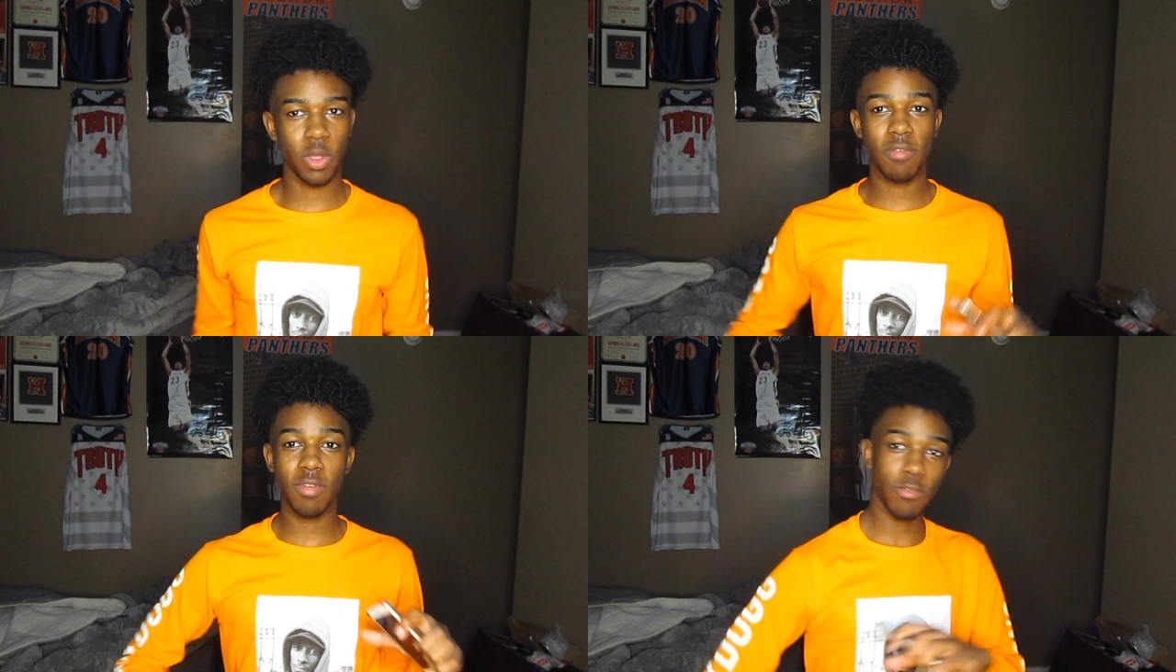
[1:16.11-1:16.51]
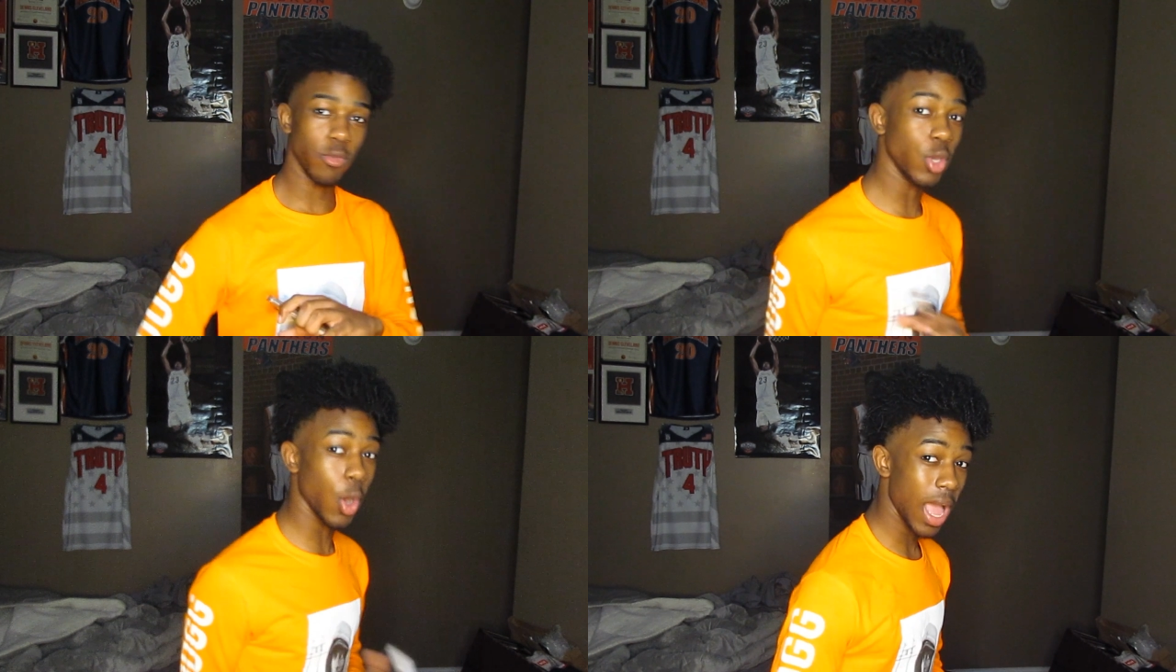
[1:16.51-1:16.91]
So even if
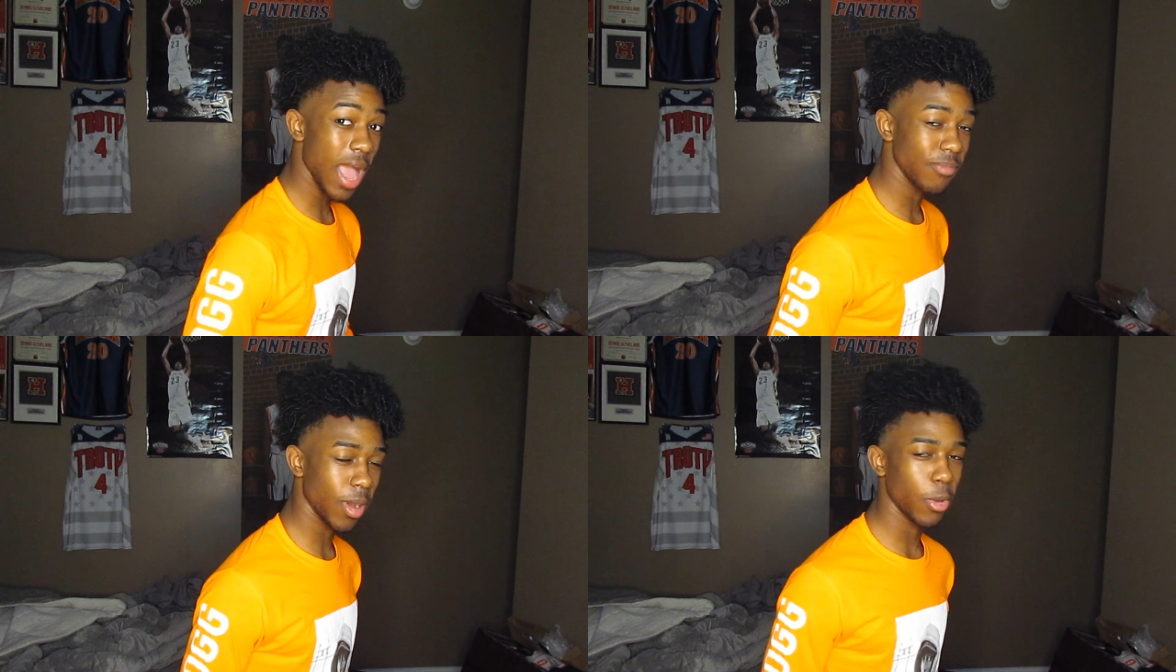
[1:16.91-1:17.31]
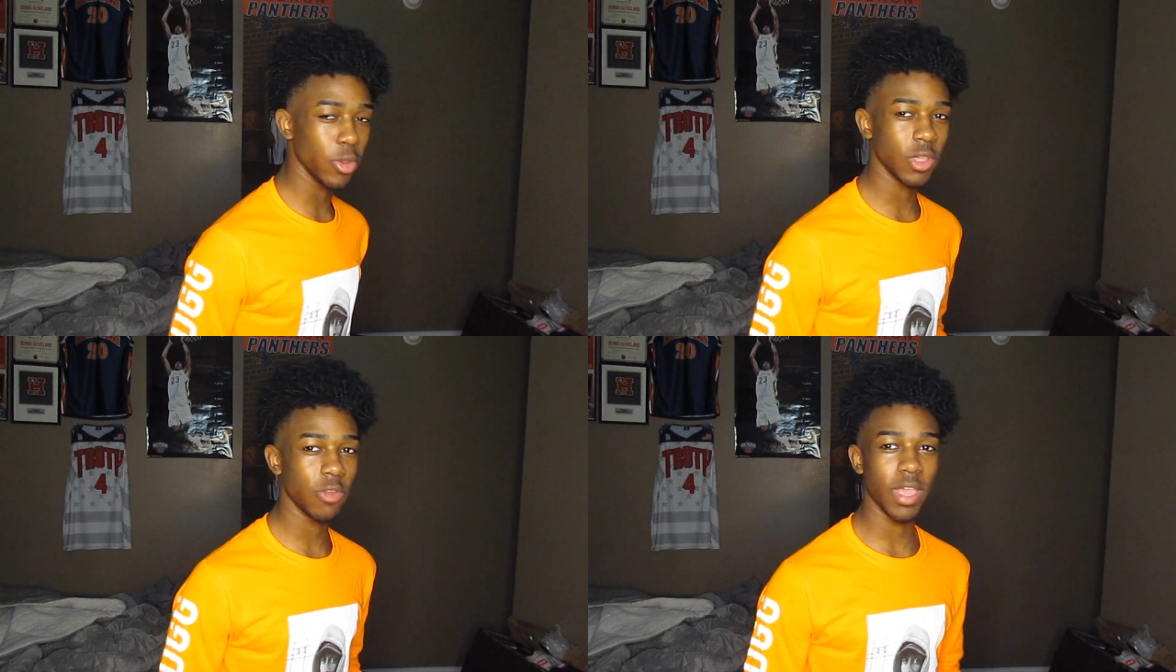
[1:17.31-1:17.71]
you don't have my
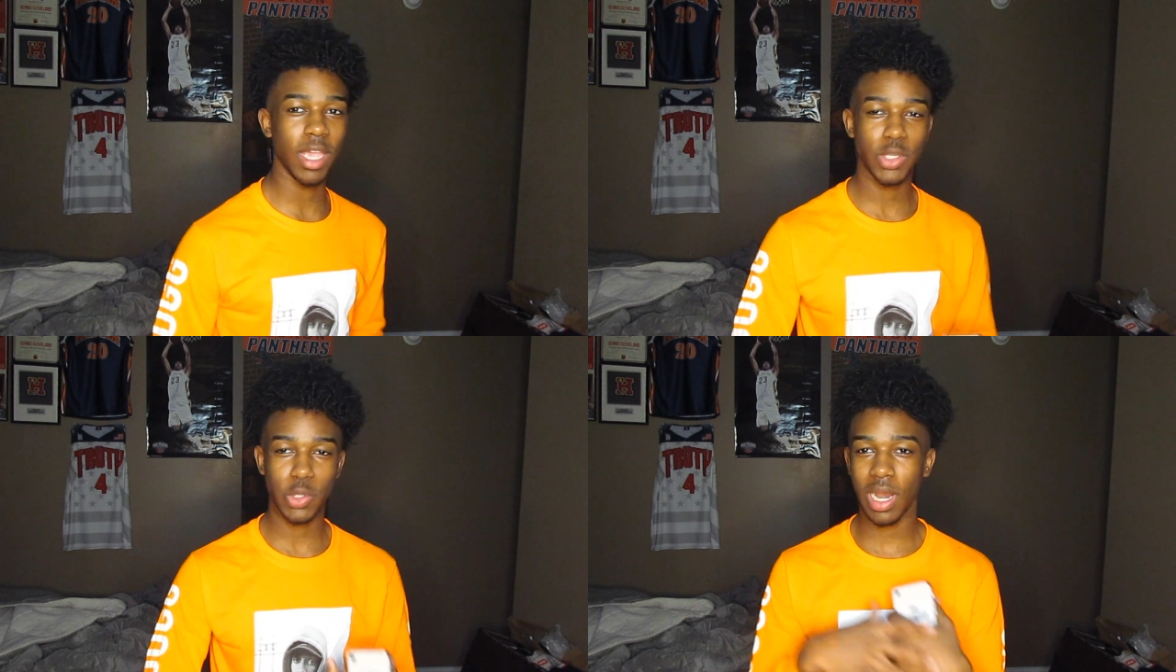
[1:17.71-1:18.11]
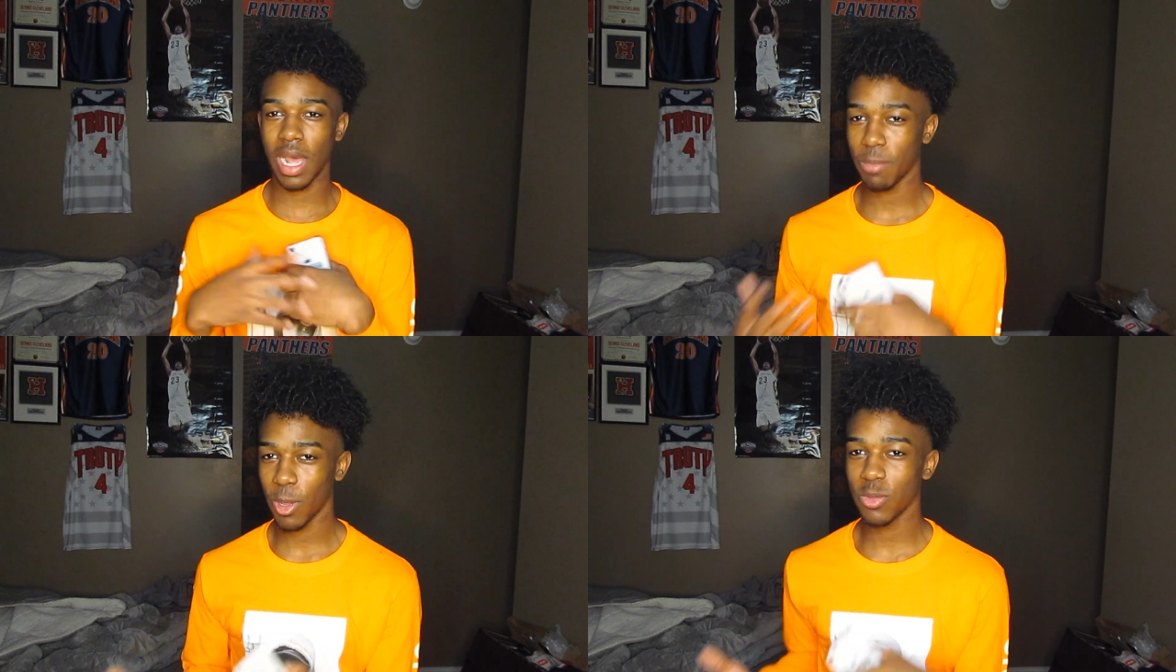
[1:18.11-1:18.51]
post notifications on,
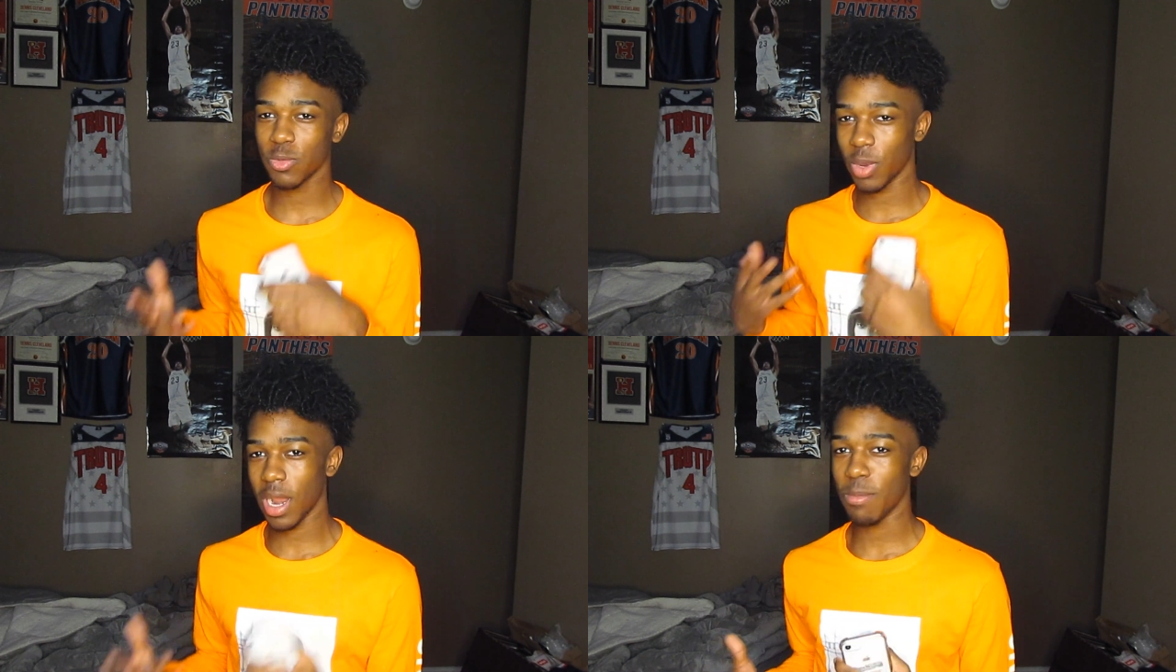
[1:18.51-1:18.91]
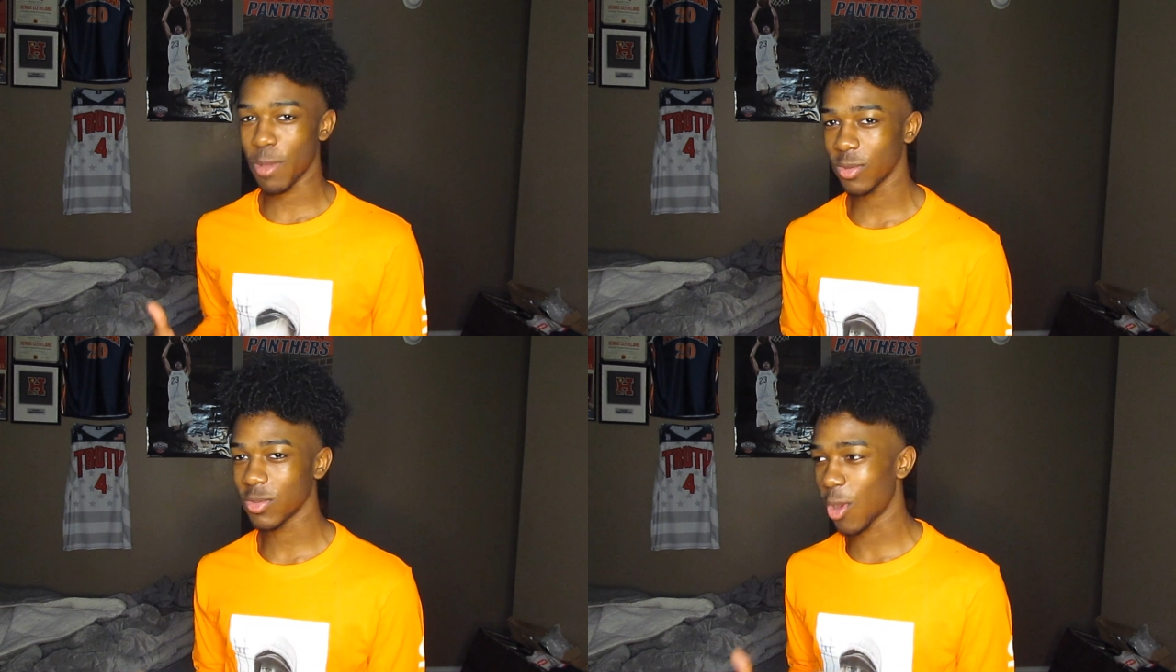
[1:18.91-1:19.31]
I post when I
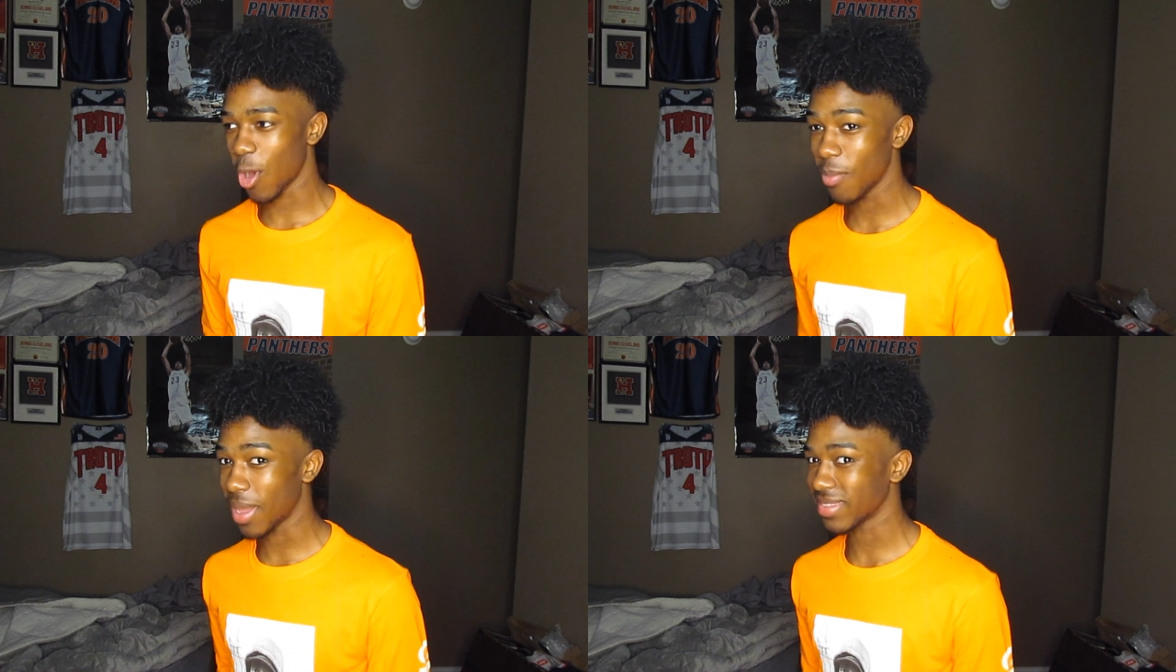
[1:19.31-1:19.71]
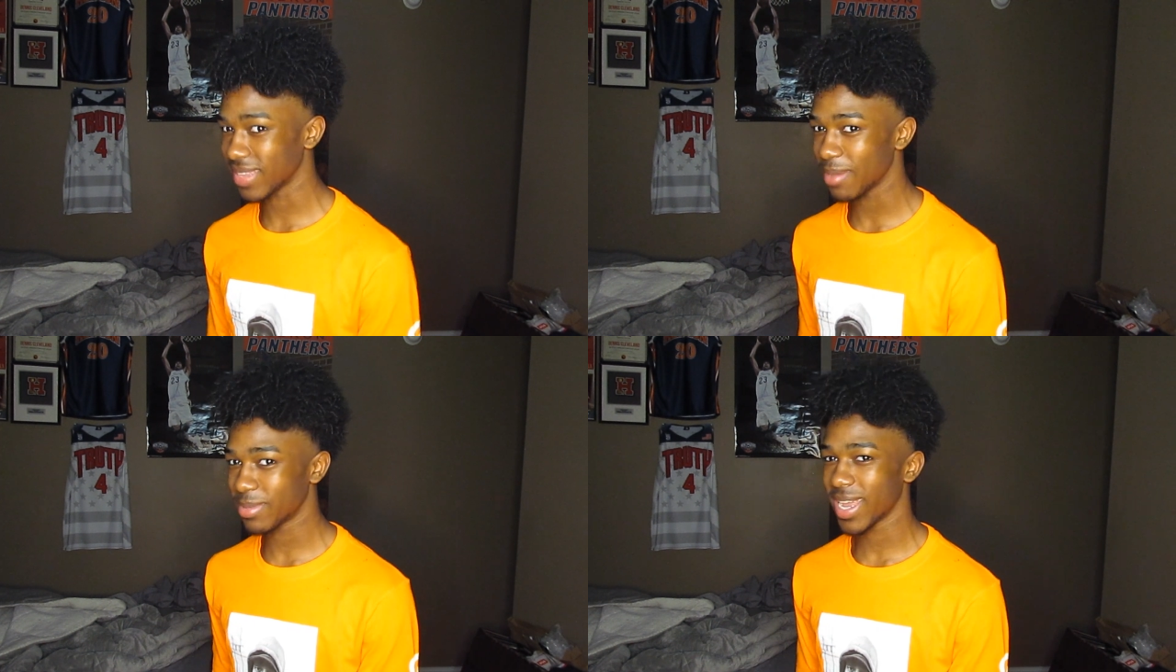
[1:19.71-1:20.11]
post on my
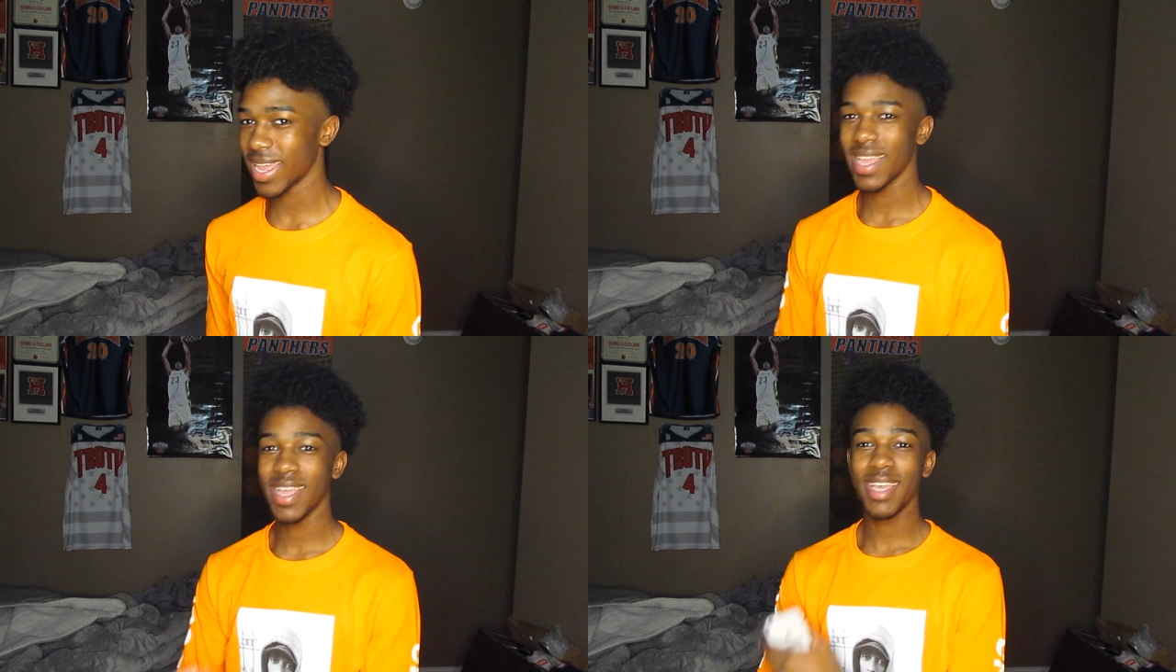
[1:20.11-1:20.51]
Snapchat.